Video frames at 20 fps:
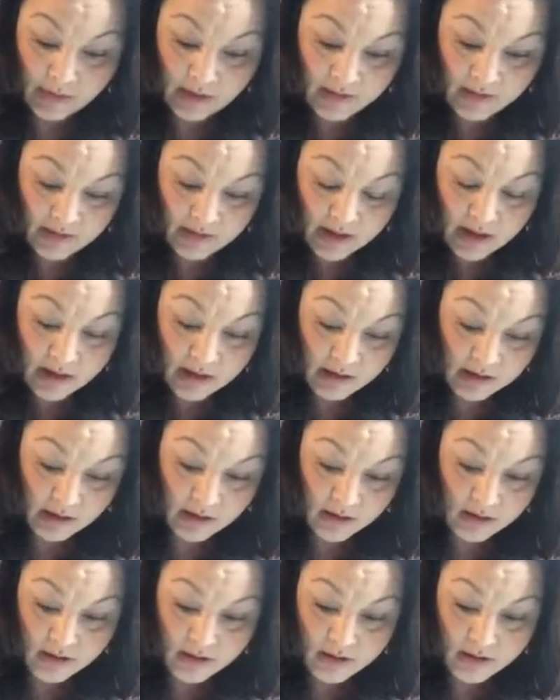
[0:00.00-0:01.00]
And then
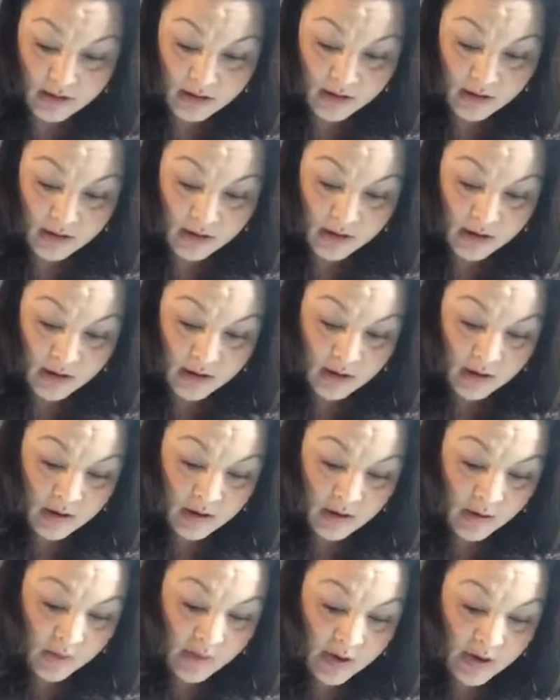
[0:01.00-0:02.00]

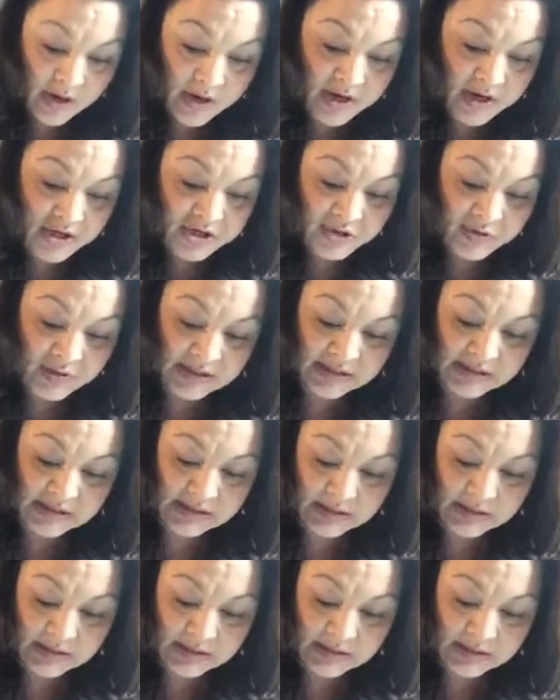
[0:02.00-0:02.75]
we are going to do a